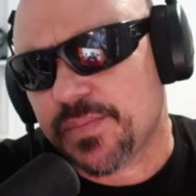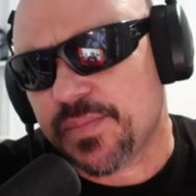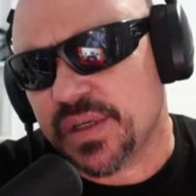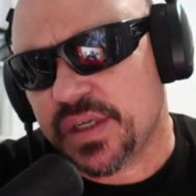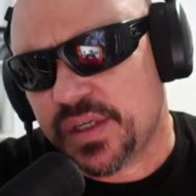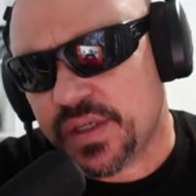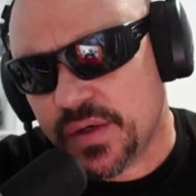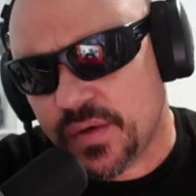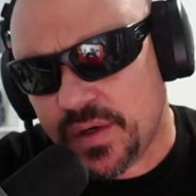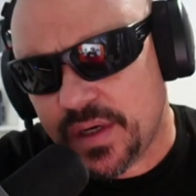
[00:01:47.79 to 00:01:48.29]

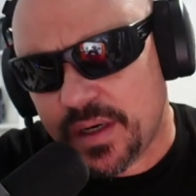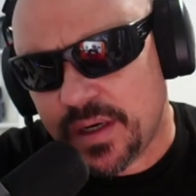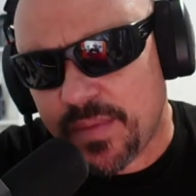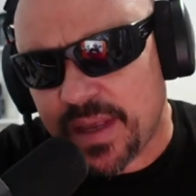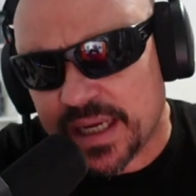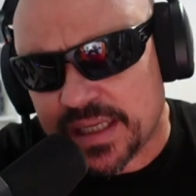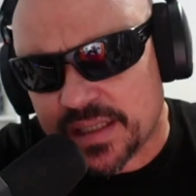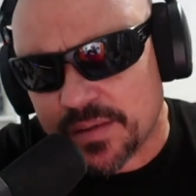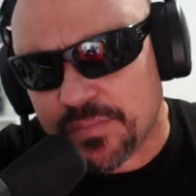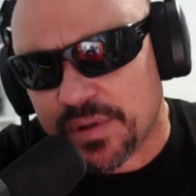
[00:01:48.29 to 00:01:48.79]
been doing and
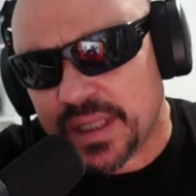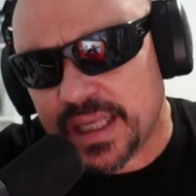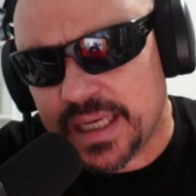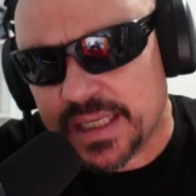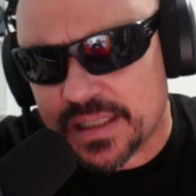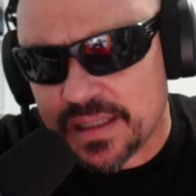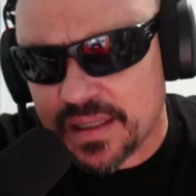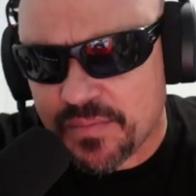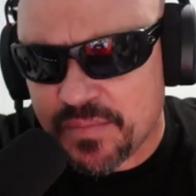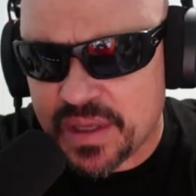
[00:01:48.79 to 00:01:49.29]
make some
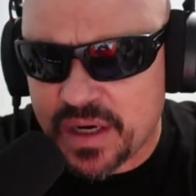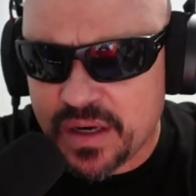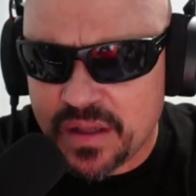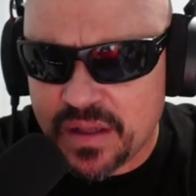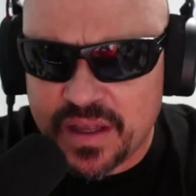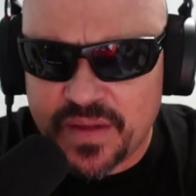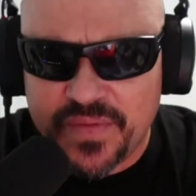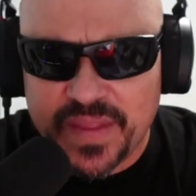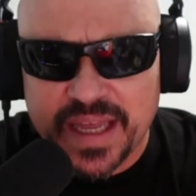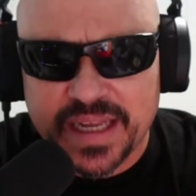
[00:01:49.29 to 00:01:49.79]
plays in the
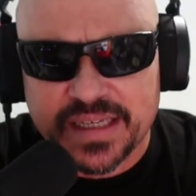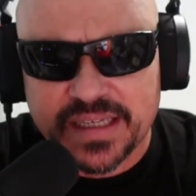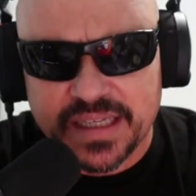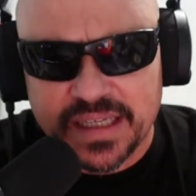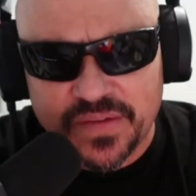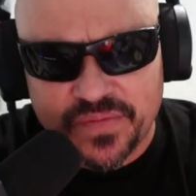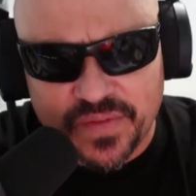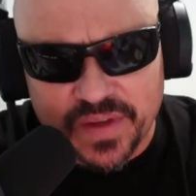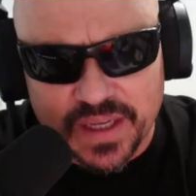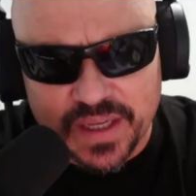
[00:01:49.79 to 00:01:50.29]
middle of that
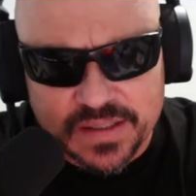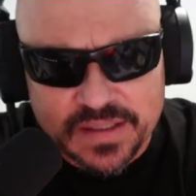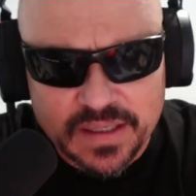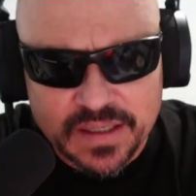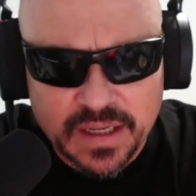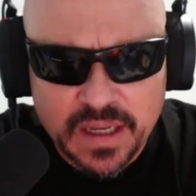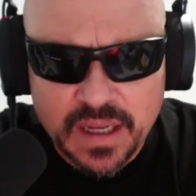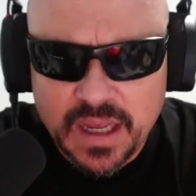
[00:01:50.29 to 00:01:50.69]
defense.